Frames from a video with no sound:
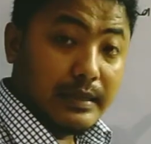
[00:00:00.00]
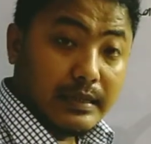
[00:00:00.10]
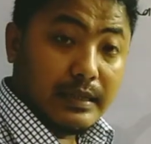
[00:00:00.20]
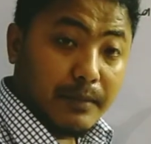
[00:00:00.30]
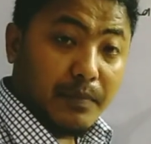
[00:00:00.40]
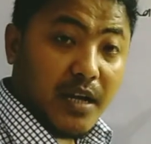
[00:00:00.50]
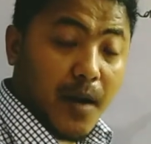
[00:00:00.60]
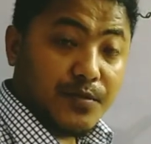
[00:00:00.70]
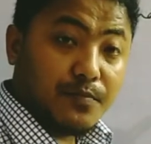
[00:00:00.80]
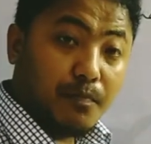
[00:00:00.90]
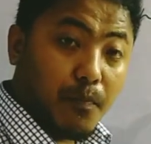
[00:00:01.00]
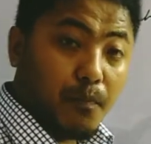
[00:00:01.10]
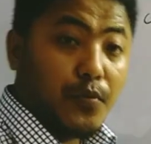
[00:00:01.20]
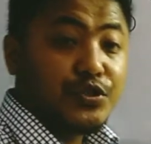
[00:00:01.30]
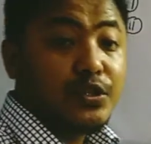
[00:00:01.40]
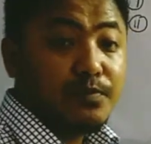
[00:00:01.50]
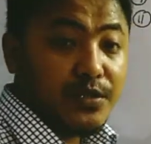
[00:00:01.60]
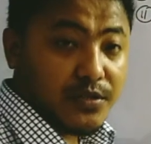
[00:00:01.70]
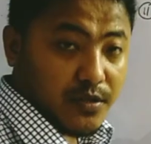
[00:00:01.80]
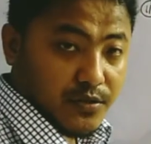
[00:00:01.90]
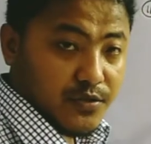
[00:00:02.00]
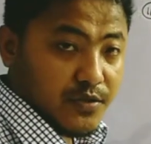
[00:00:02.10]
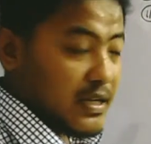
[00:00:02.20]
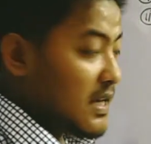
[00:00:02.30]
it becomes positively charged.